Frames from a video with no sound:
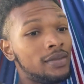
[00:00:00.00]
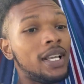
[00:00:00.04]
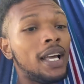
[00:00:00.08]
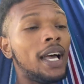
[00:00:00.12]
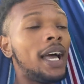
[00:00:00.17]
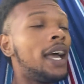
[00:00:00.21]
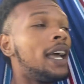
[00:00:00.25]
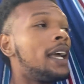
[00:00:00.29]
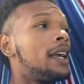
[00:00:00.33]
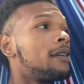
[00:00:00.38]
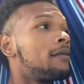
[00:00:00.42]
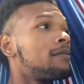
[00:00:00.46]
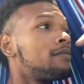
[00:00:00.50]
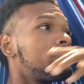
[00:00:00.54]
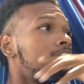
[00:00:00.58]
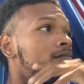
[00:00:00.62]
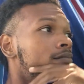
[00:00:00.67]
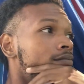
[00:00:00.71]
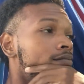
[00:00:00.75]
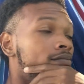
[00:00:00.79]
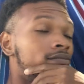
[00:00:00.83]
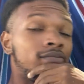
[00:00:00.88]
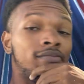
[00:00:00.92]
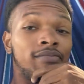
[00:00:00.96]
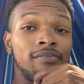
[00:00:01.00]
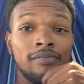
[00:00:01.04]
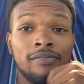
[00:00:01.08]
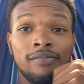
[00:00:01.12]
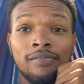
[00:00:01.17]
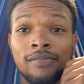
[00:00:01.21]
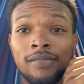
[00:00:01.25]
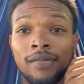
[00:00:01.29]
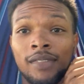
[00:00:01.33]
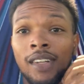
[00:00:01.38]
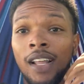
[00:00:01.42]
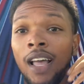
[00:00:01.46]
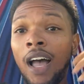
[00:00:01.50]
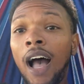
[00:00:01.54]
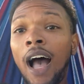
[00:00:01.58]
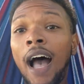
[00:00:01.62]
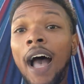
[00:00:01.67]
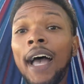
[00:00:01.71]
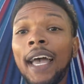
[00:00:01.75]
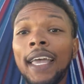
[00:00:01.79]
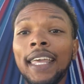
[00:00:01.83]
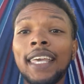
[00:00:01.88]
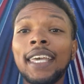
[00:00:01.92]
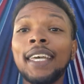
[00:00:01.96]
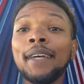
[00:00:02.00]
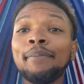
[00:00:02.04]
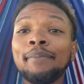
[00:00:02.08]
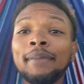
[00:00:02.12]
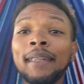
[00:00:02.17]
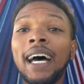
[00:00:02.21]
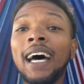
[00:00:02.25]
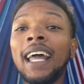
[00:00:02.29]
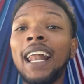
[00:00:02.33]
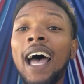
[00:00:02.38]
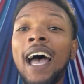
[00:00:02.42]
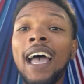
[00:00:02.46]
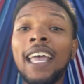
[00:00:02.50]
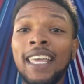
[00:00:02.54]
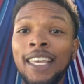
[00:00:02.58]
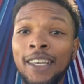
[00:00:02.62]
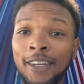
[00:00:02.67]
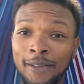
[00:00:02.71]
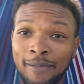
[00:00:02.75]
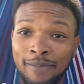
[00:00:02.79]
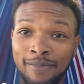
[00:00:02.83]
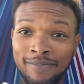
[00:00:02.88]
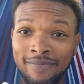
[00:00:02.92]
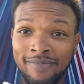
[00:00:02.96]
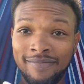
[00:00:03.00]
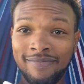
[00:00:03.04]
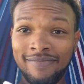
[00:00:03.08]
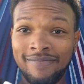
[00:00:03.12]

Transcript: hey, I am that I am.